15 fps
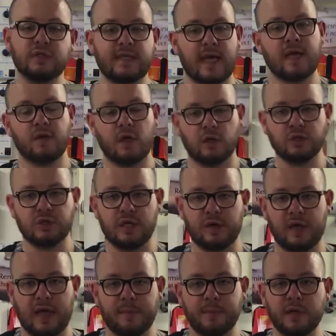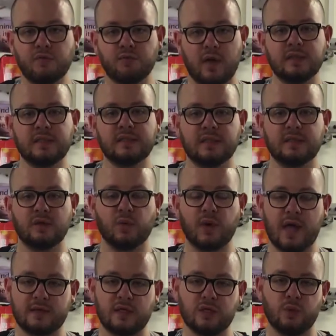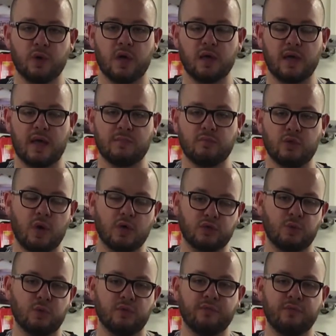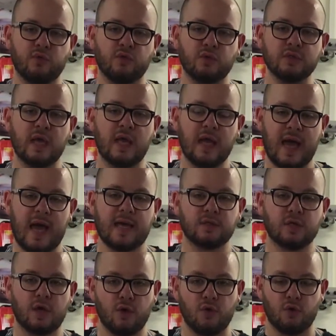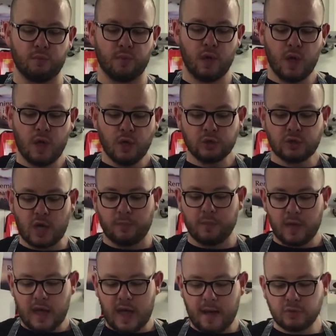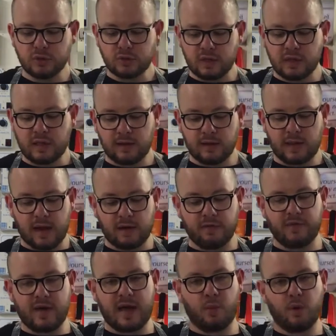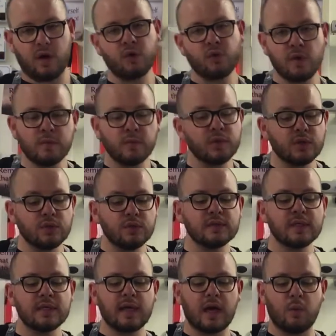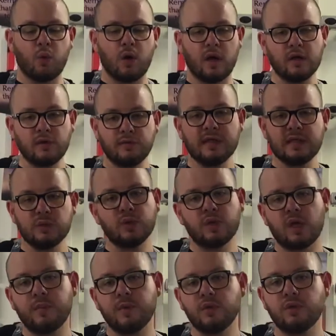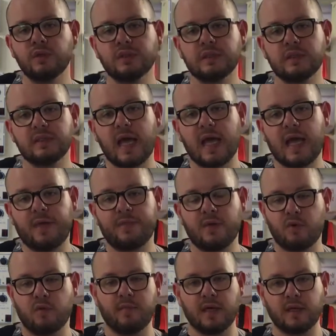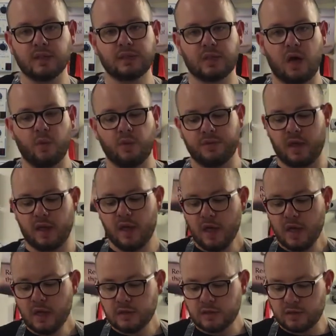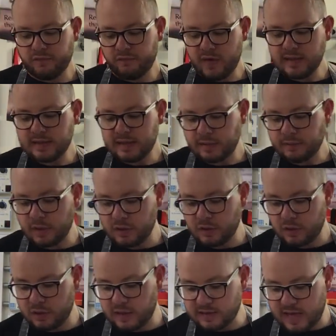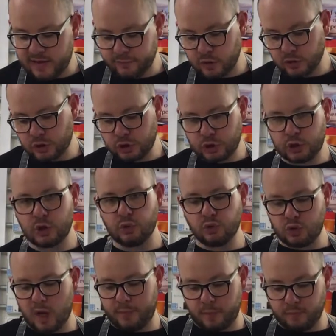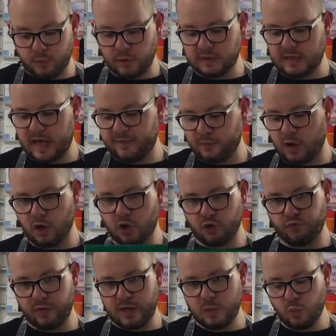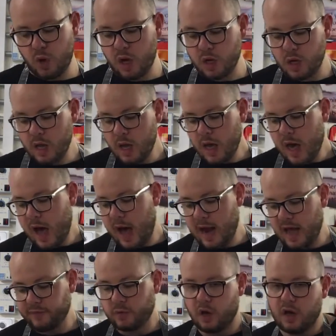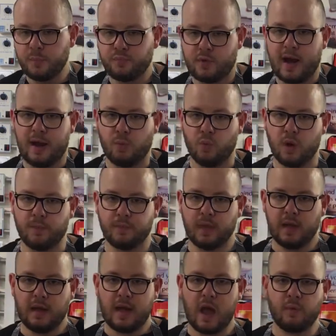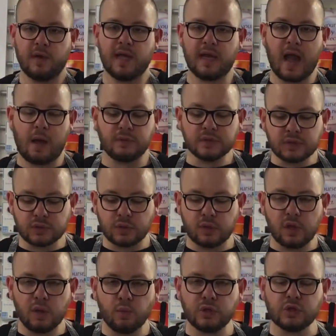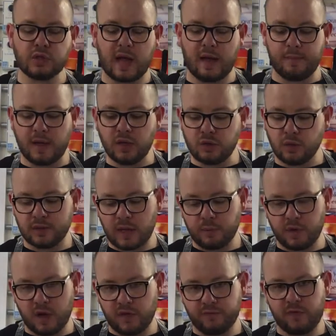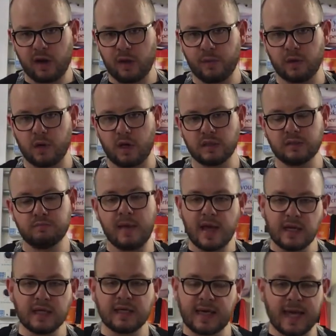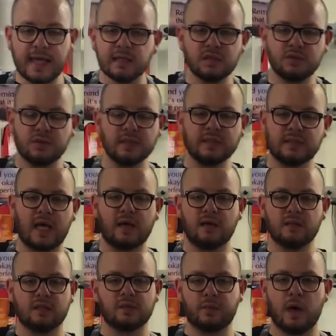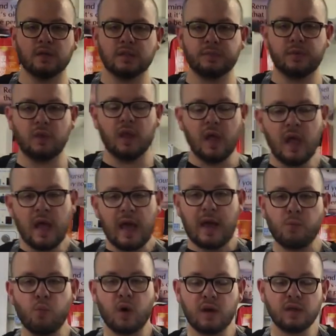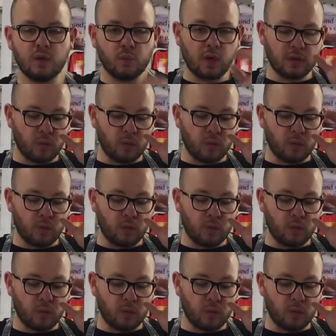technology. Okay, it'd be great to see the work that you are doing for us at home. So I'm just going to clarify what equipment we're using and what ingredients we're going to be using today, and then we'll make a start with it. So the first thing I'm going to show you is that I've got two chopping boards here. I've got a green one and I've got a brown one. Now, in our school, we try and make sure that we are following as many catering standards as possible. And one of the